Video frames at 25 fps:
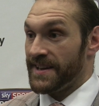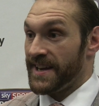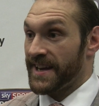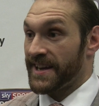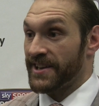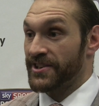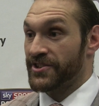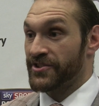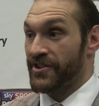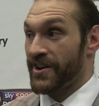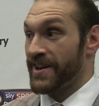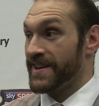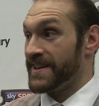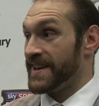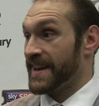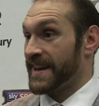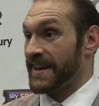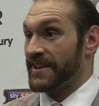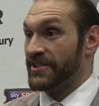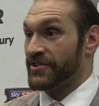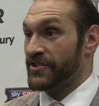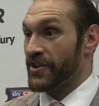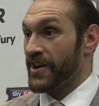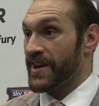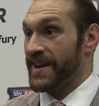You can
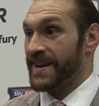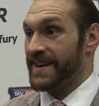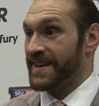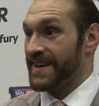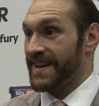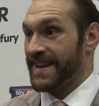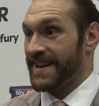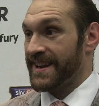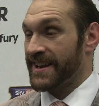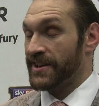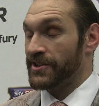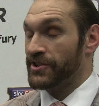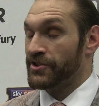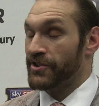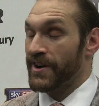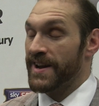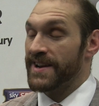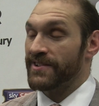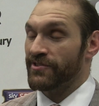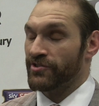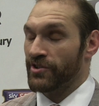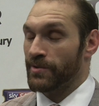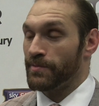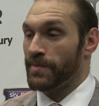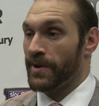
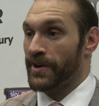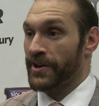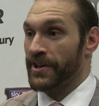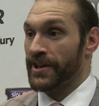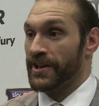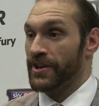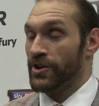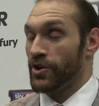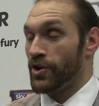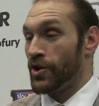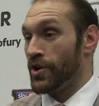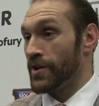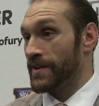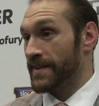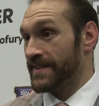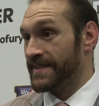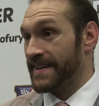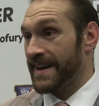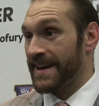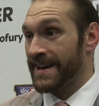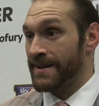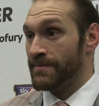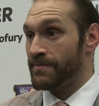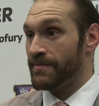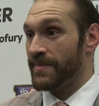train somebody all the
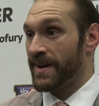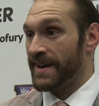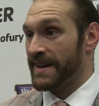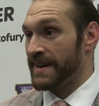time,